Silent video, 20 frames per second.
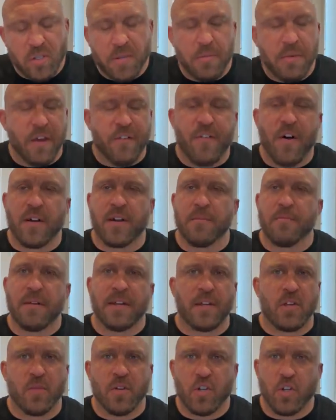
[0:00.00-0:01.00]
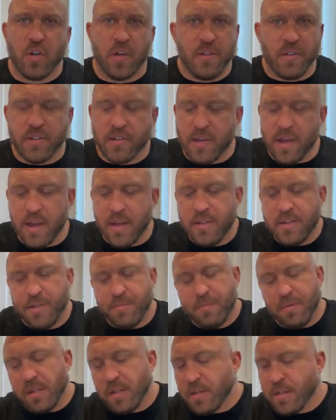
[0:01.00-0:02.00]
Give me a fucking minute to enjoy this,
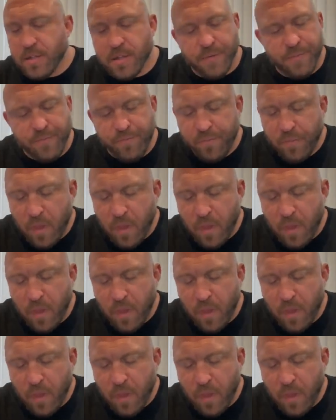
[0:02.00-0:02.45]
guys, please.